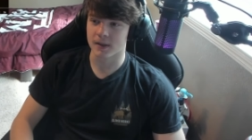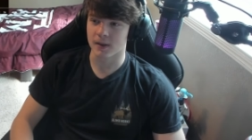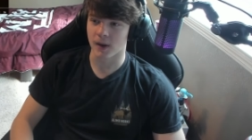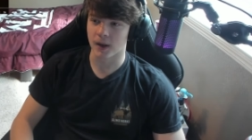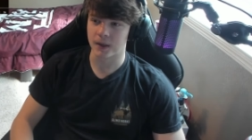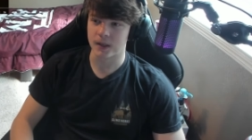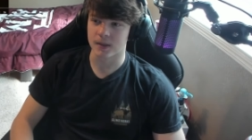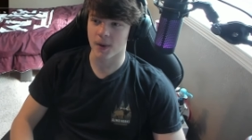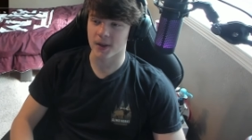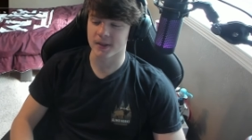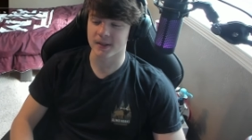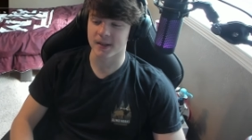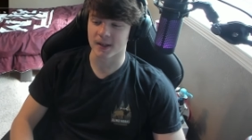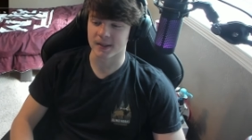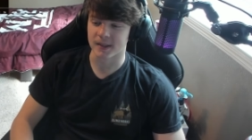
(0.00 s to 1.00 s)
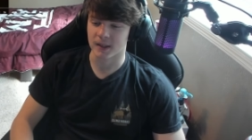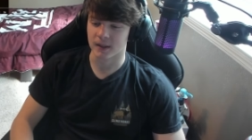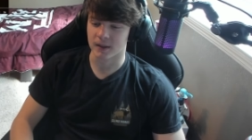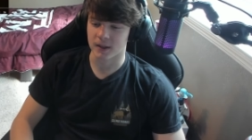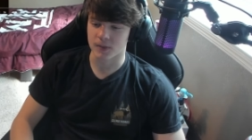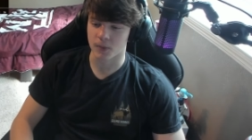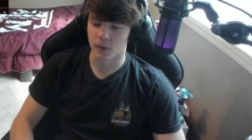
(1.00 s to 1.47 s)
So Andy's about 60 at
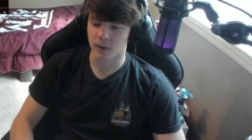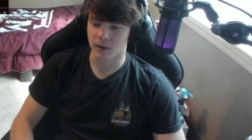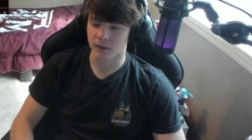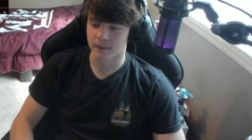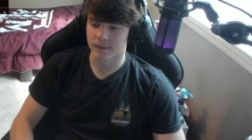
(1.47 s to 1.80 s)
this point.